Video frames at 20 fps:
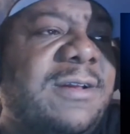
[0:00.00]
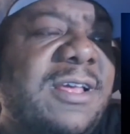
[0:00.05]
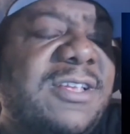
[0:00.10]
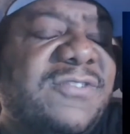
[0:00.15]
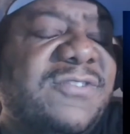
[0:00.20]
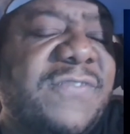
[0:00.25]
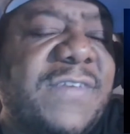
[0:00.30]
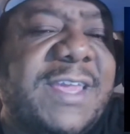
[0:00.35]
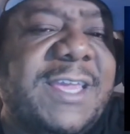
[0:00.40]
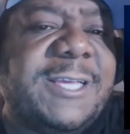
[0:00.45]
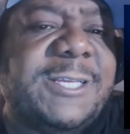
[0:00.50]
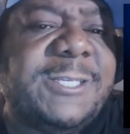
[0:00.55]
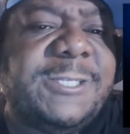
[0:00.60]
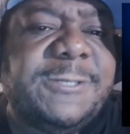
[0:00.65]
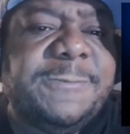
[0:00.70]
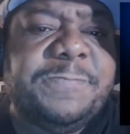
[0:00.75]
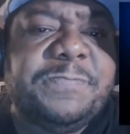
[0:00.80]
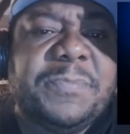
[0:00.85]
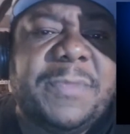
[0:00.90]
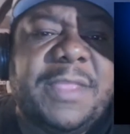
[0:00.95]
in Las Vegas?
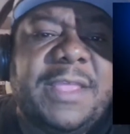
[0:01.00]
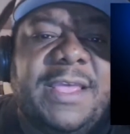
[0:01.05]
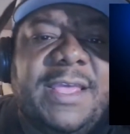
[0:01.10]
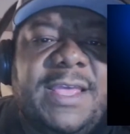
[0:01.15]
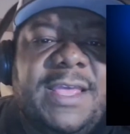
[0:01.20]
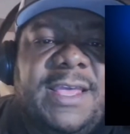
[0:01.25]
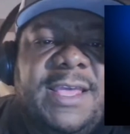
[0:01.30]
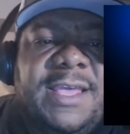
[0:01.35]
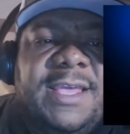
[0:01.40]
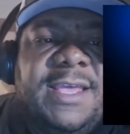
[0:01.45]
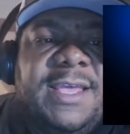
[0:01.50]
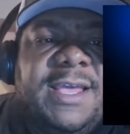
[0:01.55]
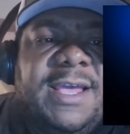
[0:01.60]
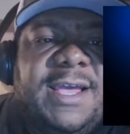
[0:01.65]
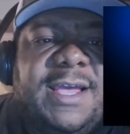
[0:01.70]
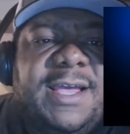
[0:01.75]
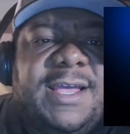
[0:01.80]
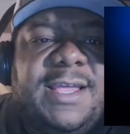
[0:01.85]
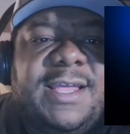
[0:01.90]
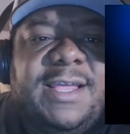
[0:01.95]

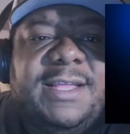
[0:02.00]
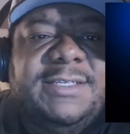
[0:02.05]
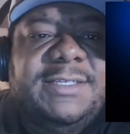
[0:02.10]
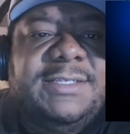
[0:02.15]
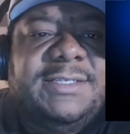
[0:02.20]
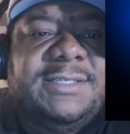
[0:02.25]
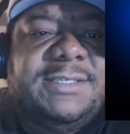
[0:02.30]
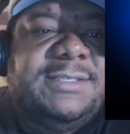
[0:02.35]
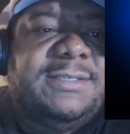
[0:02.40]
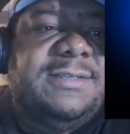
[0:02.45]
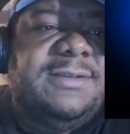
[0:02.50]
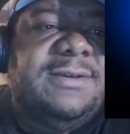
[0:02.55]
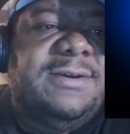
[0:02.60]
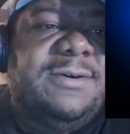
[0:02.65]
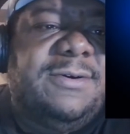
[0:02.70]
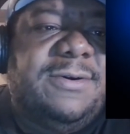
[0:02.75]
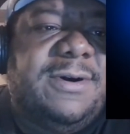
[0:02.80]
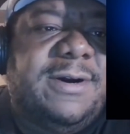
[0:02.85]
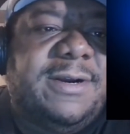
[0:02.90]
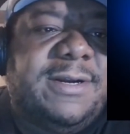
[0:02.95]
I just
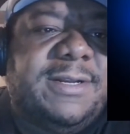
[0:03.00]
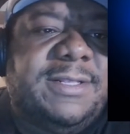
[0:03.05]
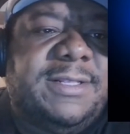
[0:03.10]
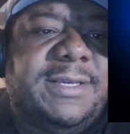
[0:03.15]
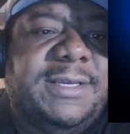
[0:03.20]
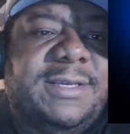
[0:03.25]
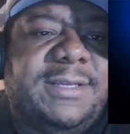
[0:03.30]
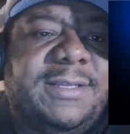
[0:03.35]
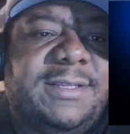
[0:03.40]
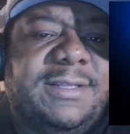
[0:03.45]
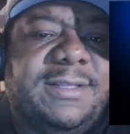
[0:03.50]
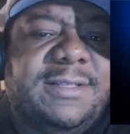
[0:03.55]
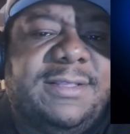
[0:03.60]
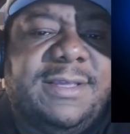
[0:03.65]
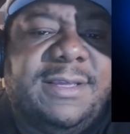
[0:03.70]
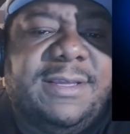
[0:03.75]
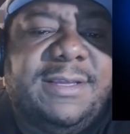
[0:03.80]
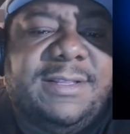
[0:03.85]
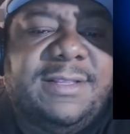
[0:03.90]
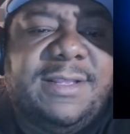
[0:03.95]
wholeheartedly
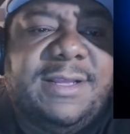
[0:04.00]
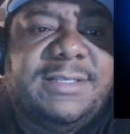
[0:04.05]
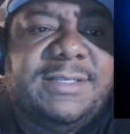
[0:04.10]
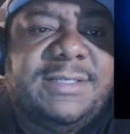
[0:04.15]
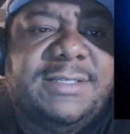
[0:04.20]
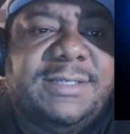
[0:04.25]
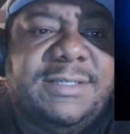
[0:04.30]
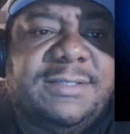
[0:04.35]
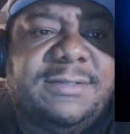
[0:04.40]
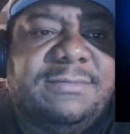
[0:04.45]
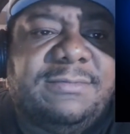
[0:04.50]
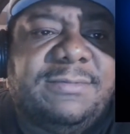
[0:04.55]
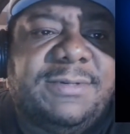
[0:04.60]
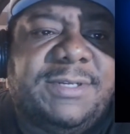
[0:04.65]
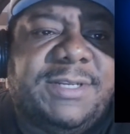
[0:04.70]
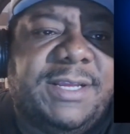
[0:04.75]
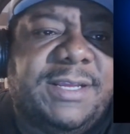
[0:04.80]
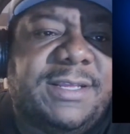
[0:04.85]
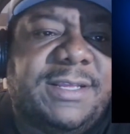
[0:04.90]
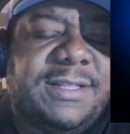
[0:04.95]
think that's just
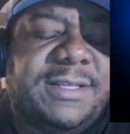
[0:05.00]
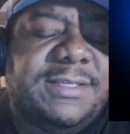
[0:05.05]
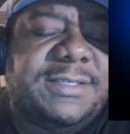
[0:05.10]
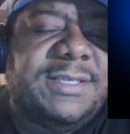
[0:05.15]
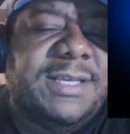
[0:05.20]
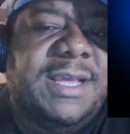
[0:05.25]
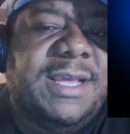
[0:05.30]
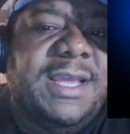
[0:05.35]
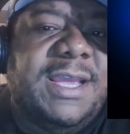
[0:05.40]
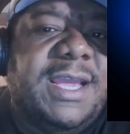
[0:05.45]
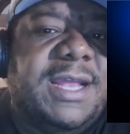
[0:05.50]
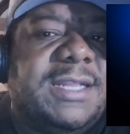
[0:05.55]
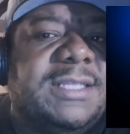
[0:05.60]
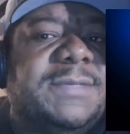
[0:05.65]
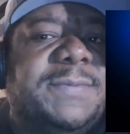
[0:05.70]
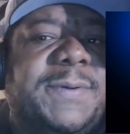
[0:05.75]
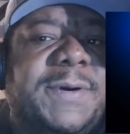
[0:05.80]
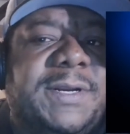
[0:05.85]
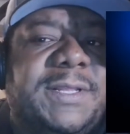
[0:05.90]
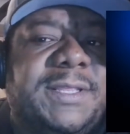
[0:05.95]
ridiculous. And
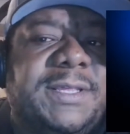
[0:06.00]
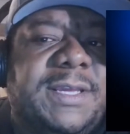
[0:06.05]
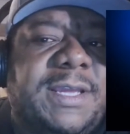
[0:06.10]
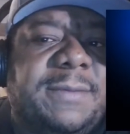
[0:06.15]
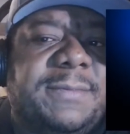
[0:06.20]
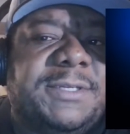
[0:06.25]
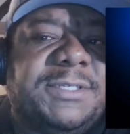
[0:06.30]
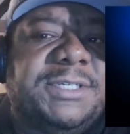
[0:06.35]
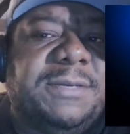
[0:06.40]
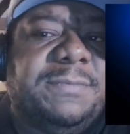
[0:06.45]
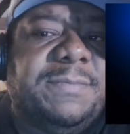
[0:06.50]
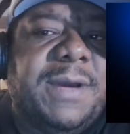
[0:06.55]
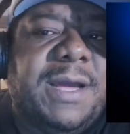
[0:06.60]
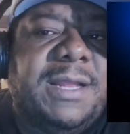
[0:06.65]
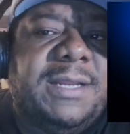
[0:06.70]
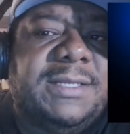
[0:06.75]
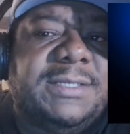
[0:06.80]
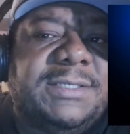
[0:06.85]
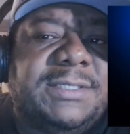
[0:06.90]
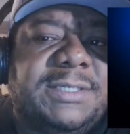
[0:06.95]
it's part of the MSG
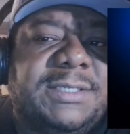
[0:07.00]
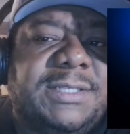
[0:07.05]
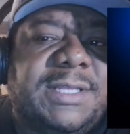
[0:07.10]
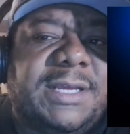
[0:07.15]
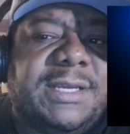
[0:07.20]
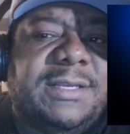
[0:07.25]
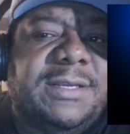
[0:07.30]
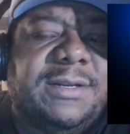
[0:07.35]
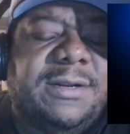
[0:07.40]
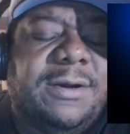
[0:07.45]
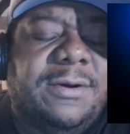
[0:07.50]
policy that,